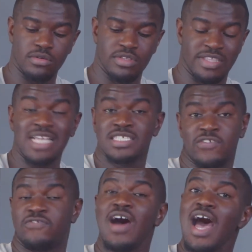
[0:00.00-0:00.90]
that's
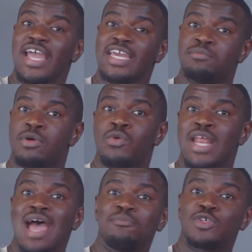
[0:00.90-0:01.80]
fine, but what
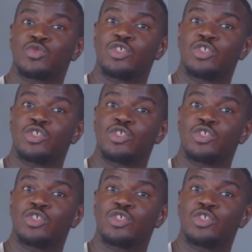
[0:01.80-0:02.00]
happens when